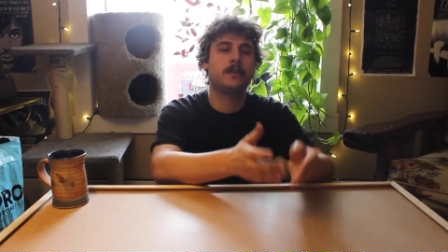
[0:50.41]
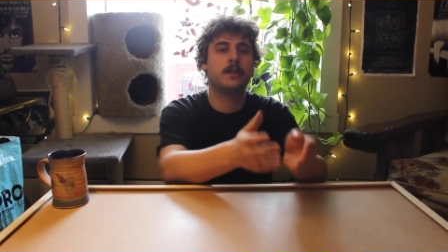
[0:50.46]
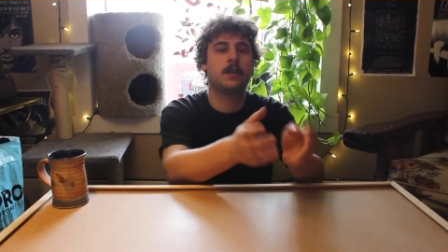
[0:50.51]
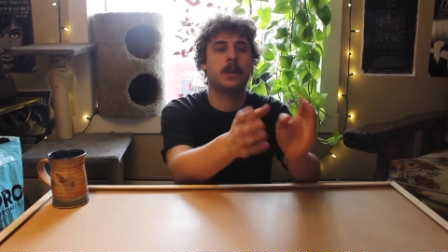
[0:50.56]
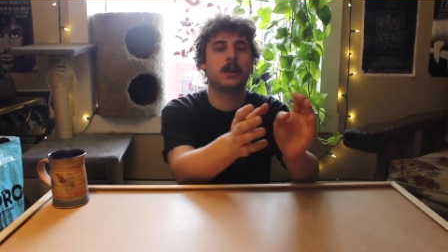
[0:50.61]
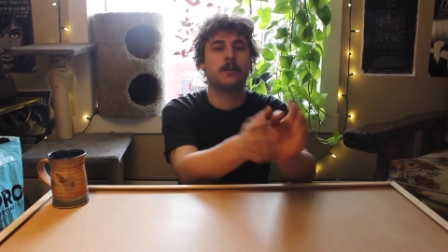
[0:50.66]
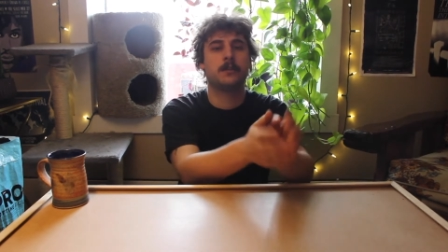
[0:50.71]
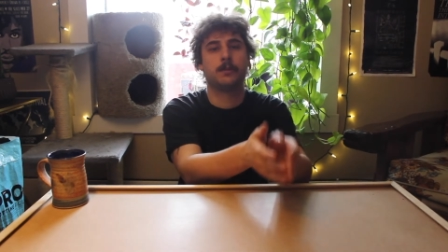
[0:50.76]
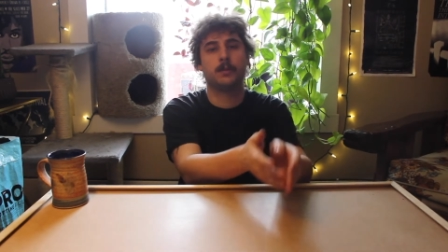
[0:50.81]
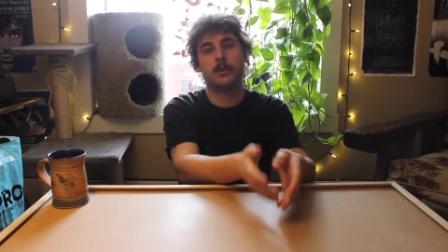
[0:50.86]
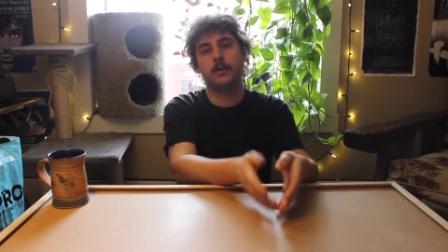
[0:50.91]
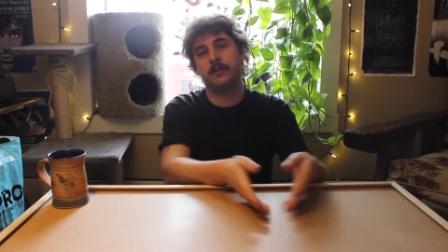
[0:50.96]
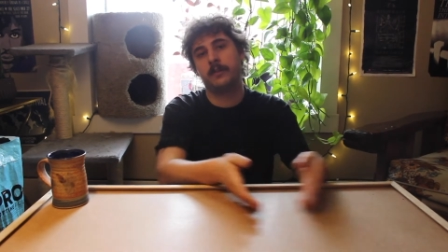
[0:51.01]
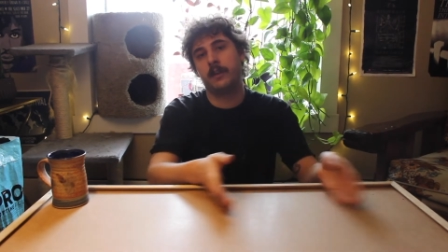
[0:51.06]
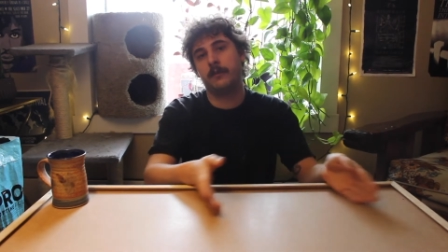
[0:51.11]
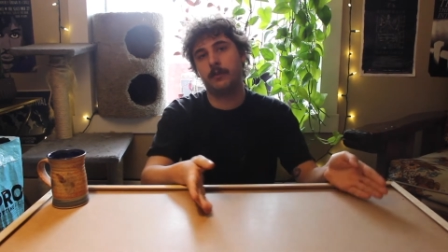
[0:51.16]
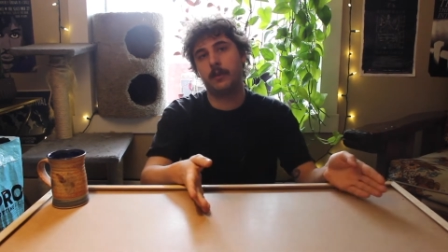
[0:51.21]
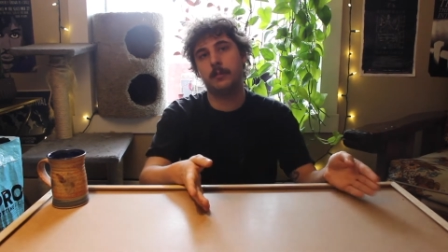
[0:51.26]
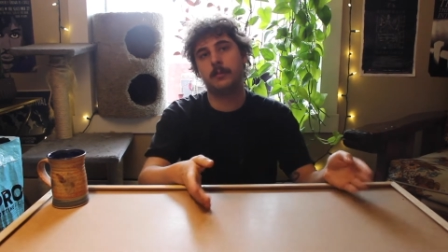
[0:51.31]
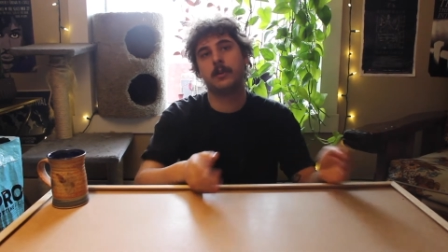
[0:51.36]
so that its roots
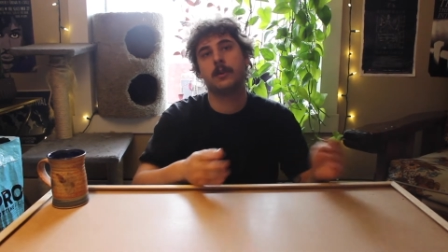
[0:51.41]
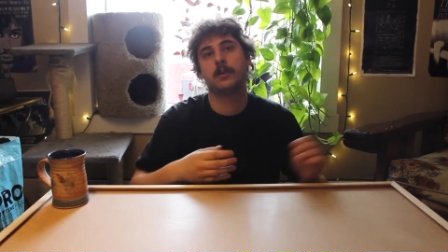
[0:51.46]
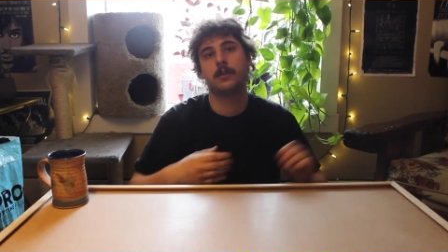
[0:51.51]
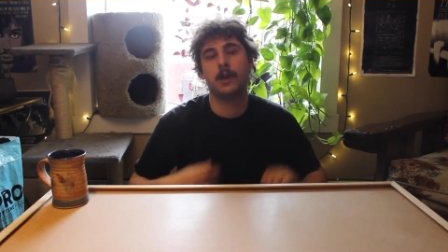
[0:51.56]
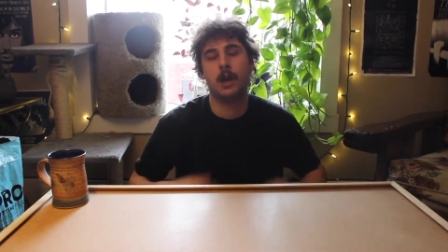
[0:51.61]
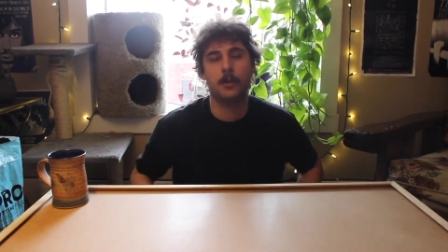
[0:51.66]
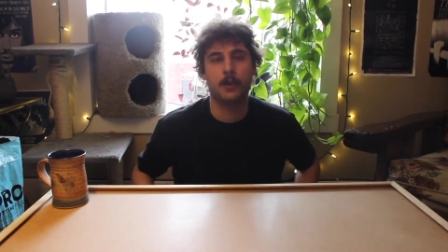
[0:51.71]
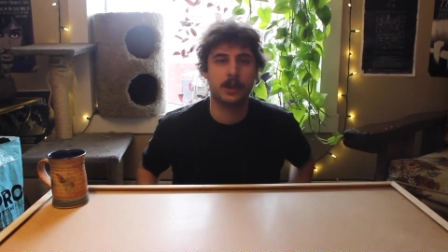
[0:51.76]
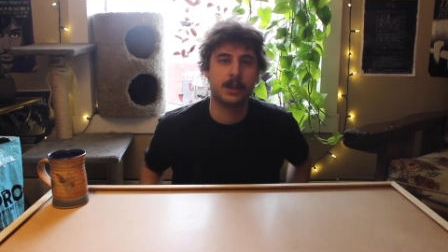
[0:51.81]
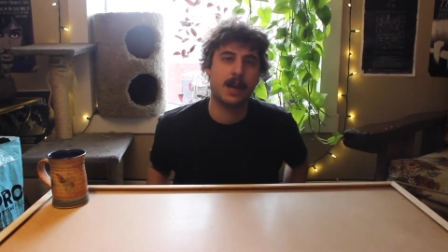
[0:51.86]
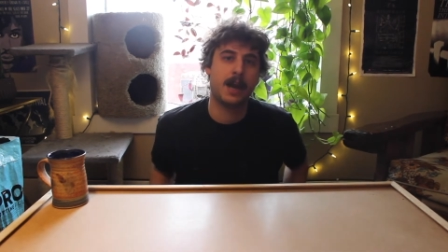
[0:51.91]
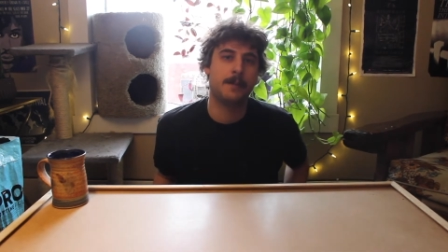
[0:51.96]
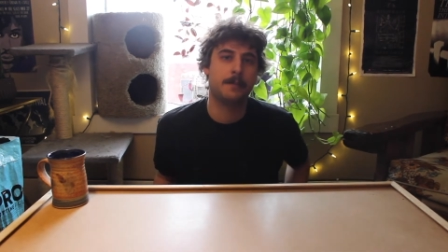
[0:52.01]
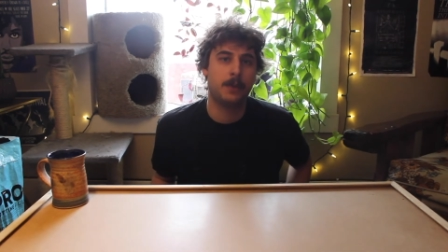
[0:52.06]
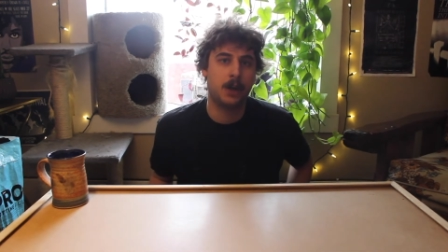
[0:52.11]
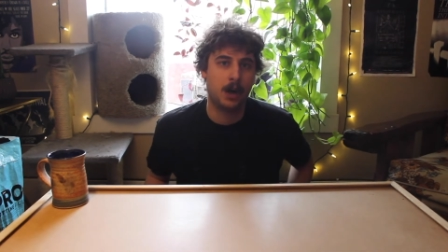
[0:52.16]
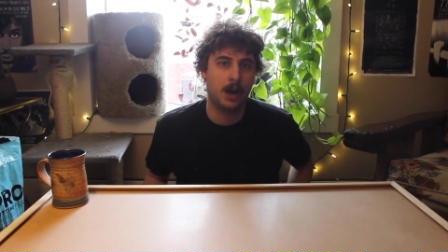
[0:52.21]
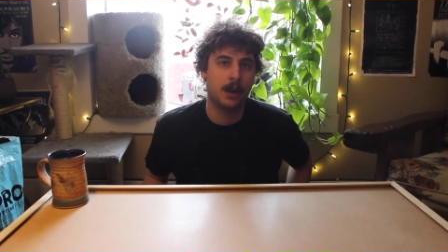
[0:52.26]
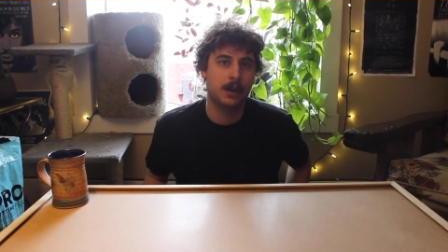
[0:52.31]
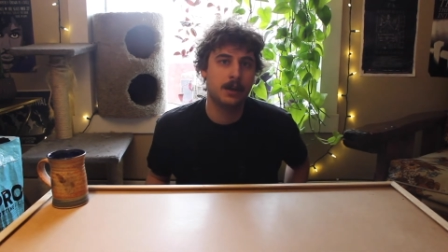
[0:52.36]
have room to grow in
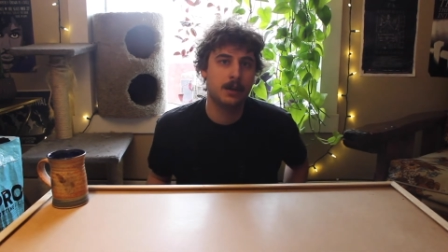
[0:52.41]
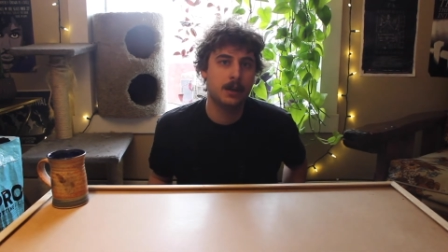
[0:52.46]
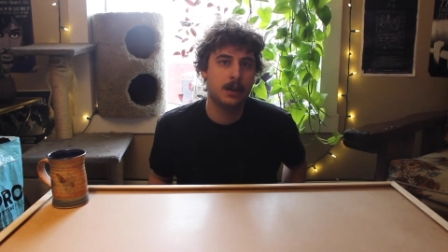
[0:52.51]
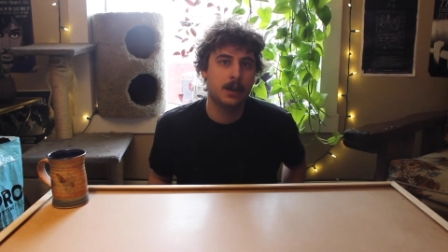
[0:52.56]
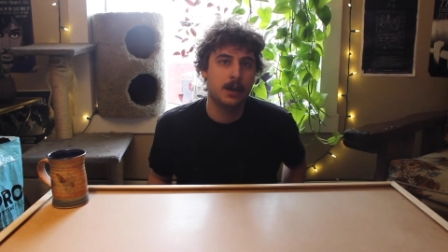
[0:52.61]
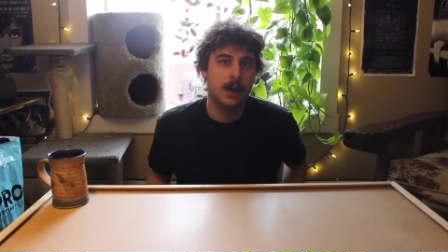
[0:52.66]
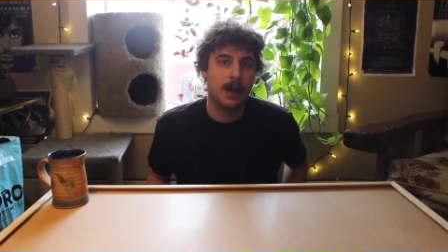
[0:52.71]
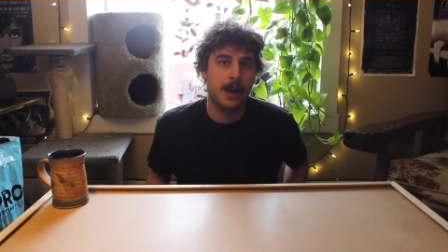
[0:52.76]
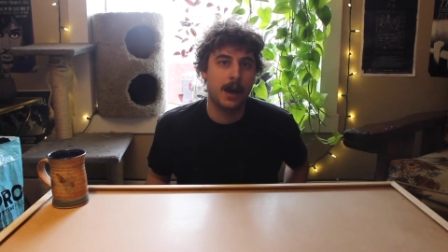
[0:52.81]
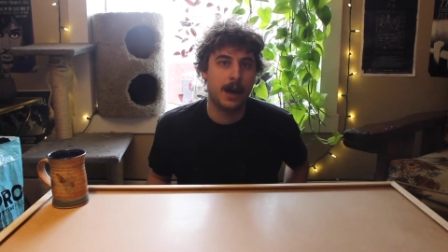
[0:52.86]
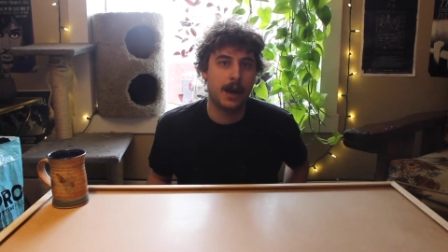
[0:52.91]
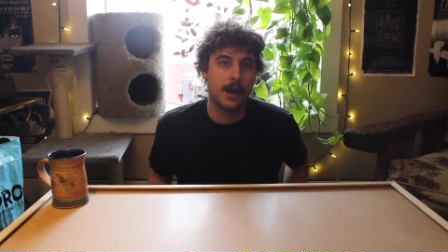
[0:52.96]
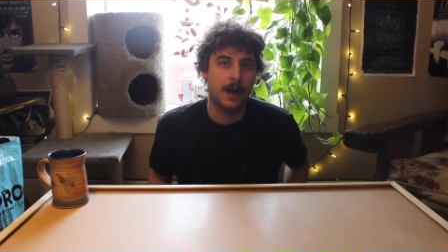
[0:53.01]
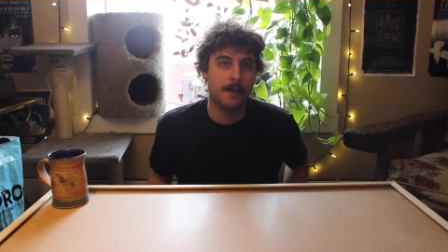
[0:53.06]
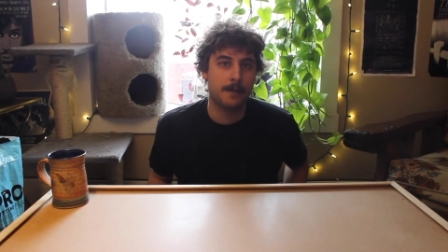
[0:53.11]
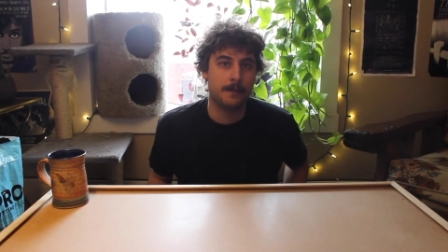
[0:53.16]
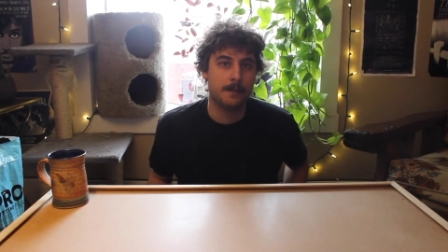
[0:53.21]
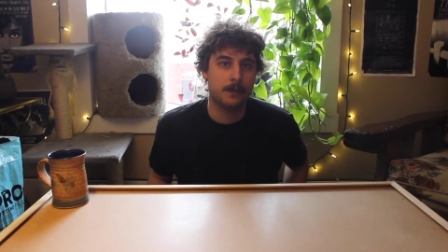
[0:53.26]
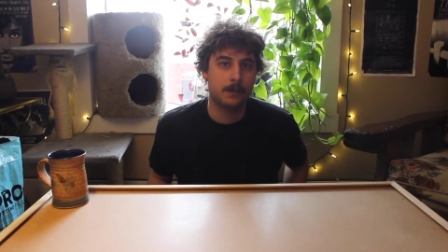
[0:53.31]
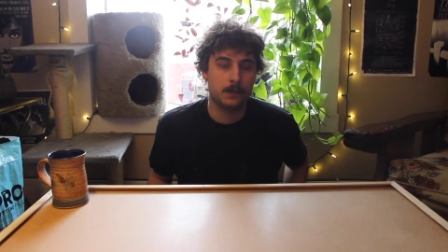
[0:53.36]
that pot.
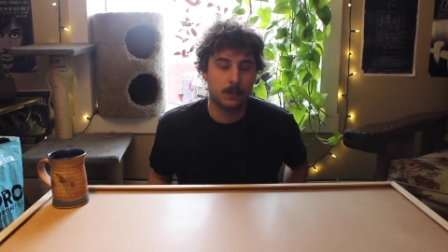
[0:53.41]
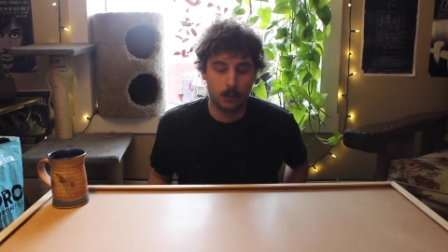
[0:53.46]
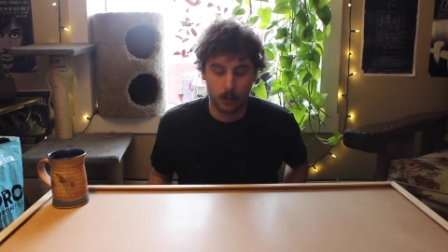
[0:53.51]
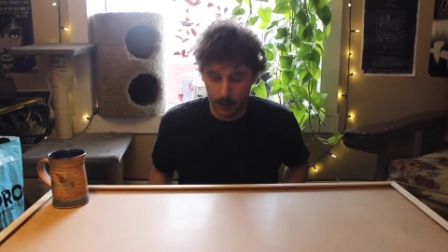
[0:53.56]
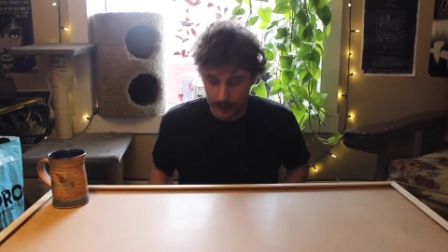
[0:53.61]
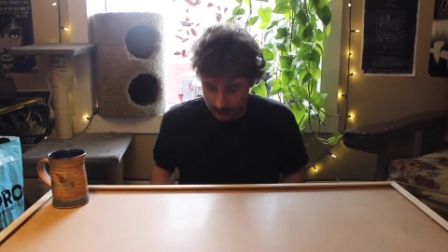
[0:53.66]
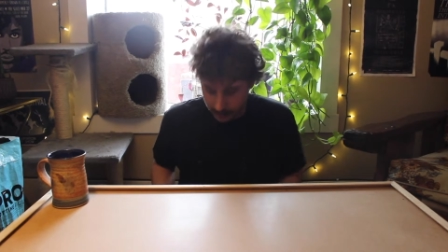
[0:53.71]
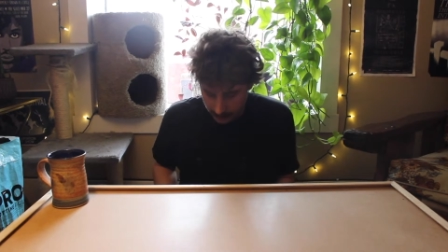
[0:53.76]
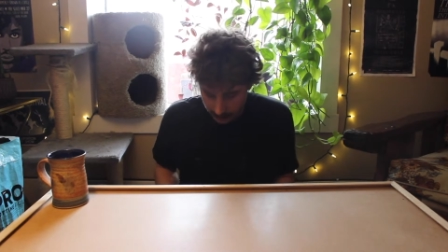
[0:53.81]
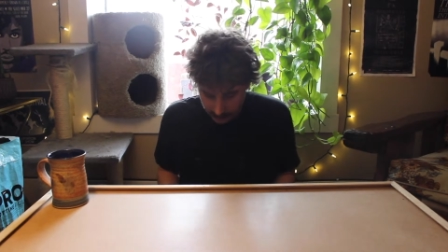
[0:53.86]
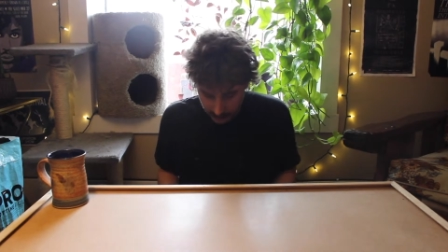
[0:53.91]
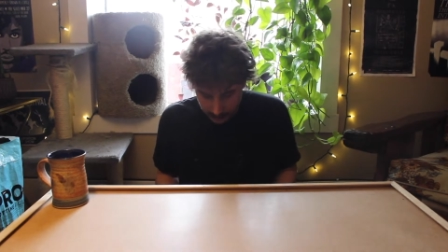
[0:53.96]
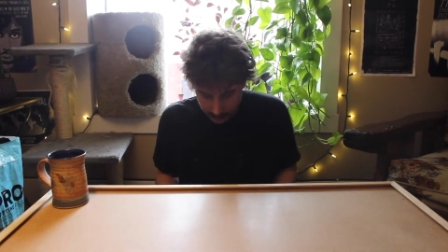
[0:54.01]
One thing